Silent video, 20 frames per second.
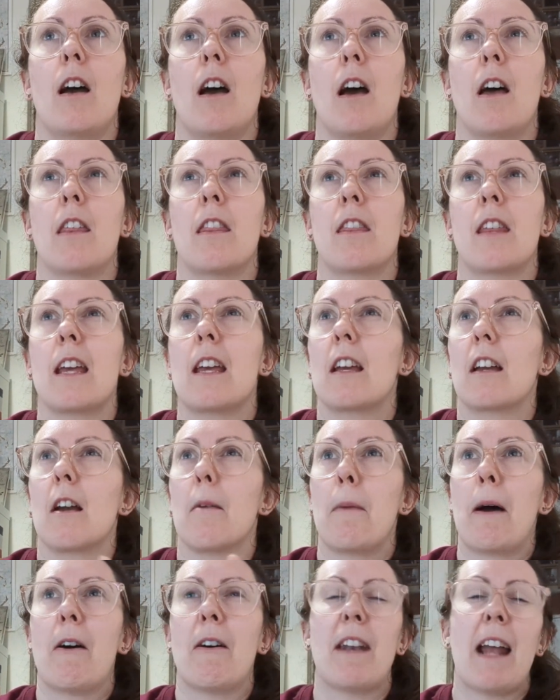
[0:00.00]
I think,
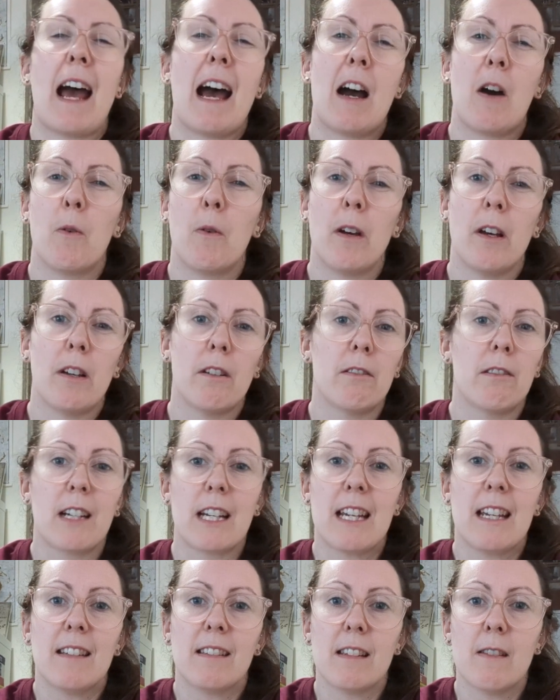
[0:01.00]
about an hour
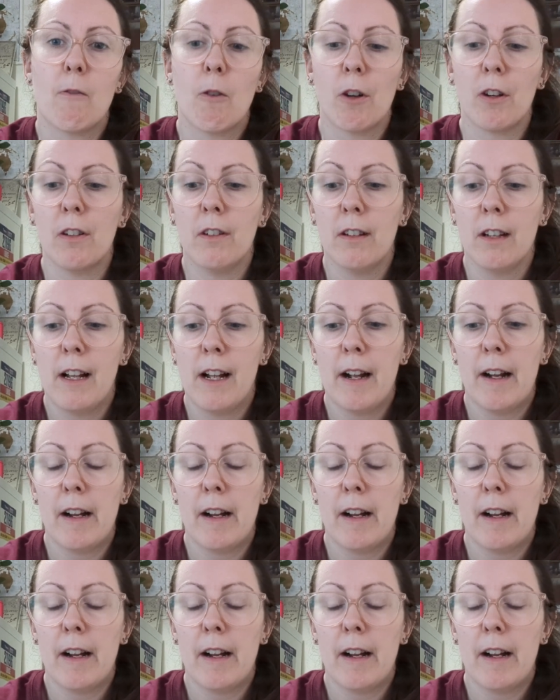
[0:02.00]
easy run,